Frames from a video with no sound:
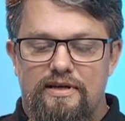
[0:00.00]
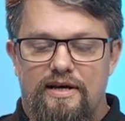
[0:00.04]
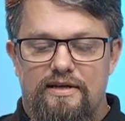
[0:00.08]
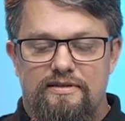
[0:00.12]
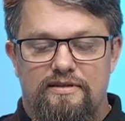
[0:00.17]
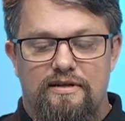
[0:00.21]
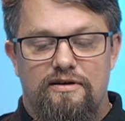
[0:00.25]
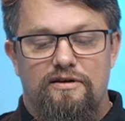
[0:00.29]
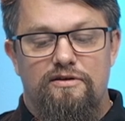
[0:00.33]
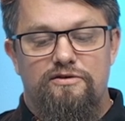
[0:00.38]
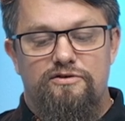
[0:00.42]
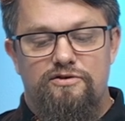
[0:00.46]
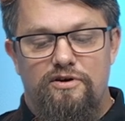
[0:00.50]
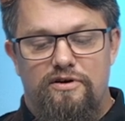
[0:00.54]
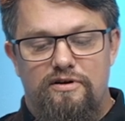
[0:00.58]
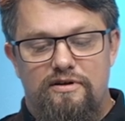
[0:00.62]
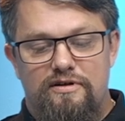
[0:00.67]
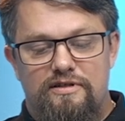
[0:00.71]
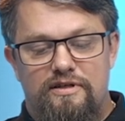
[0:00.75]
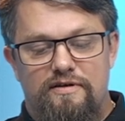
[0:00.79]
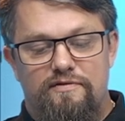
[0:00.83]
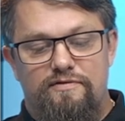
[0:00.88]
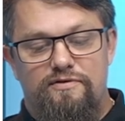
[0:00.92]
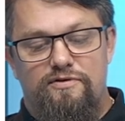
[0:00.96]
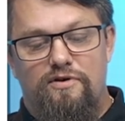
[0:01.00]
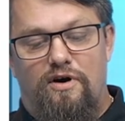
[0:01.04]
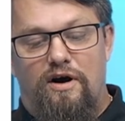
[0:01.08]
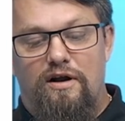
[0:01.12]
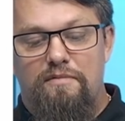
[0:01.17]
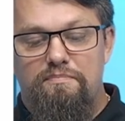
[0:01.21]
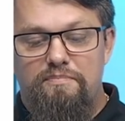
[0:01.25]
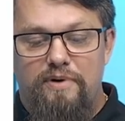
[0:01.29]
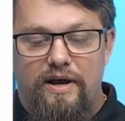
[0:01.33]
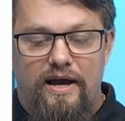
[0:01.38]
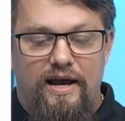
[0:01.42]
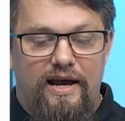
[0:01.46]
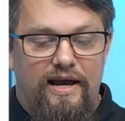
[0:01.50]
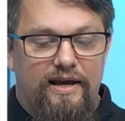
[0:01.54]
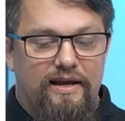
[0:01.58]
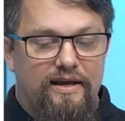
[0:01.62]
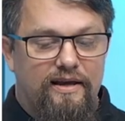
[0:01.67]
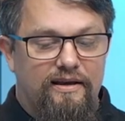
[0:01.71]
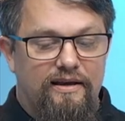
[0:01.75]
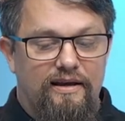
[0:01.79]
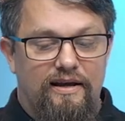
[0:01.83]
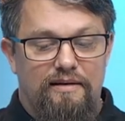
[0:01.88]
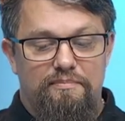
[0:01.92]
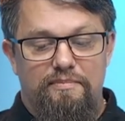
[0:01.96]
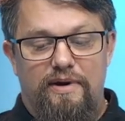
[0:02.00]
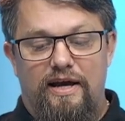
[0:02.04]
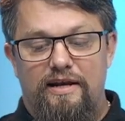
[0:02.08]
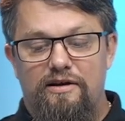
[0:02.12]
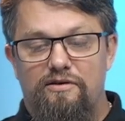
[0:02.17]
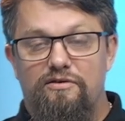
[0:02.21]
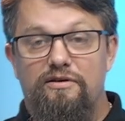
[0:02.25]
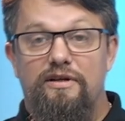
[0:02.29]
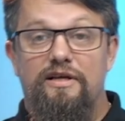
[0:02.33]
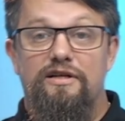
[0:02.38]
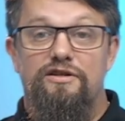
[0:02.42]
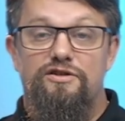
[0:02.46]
as an alternative to unpacking and manually